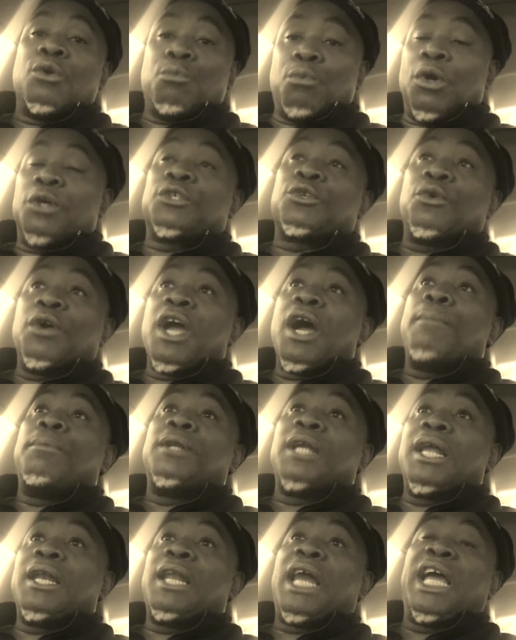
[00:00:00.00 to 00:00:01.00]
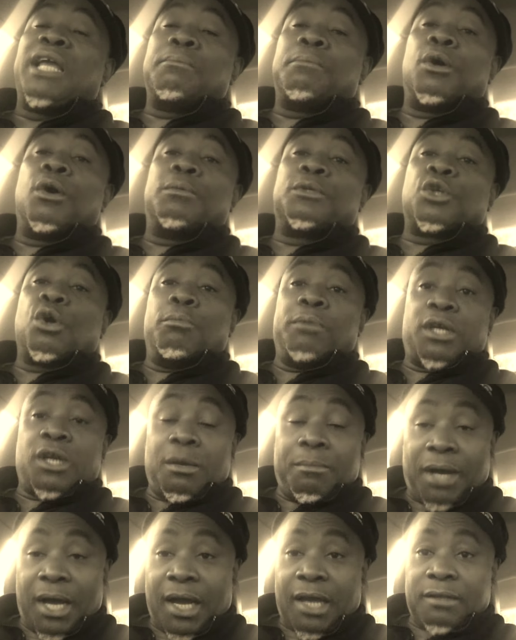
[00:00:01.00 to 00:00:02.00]
what's going to happen, that light bulb is going to
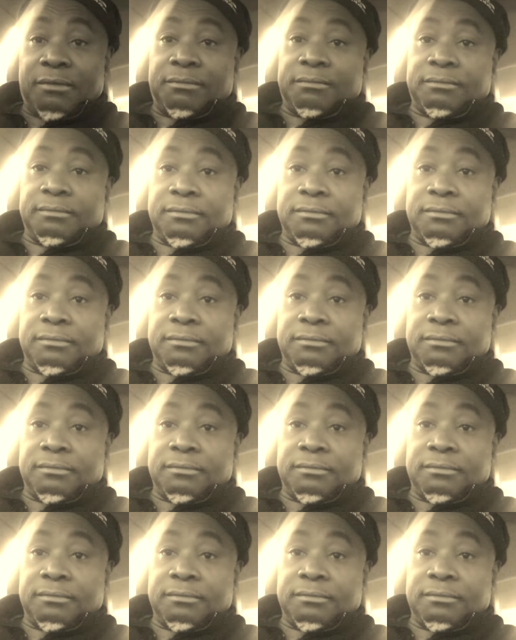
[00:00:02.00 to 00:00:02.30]
become hot.